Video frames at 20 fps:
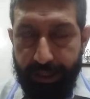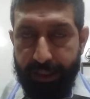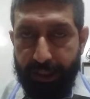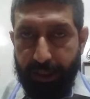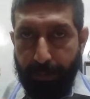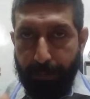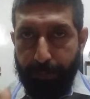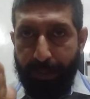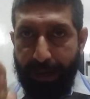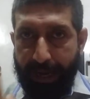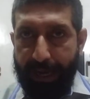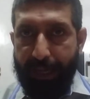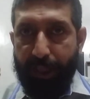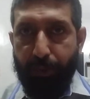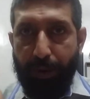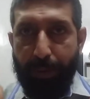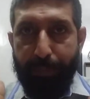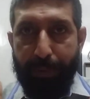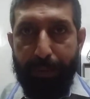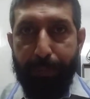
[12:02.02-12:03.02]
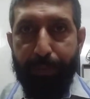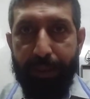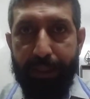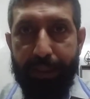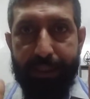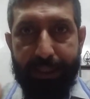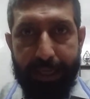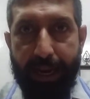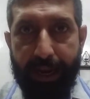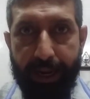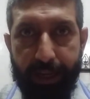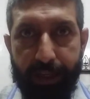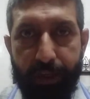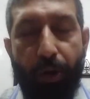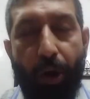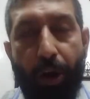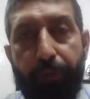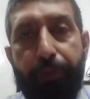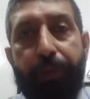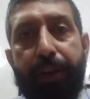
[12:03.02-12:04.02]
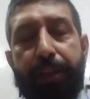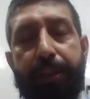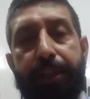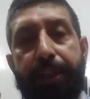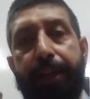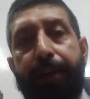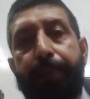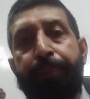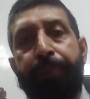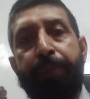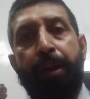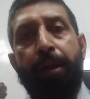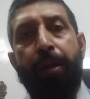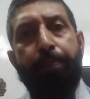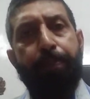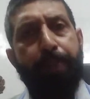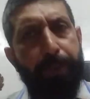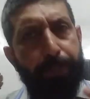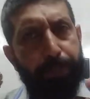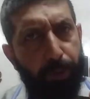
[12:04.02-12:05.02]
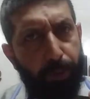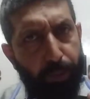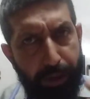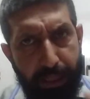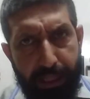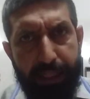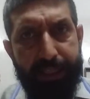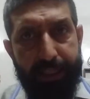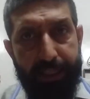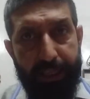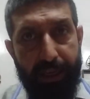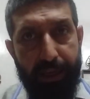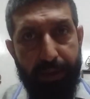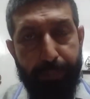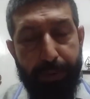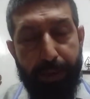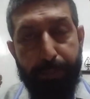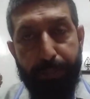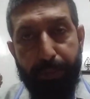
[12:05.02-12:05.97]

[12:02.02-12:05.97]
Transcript: It's a place where people stay. So obviously, people will see.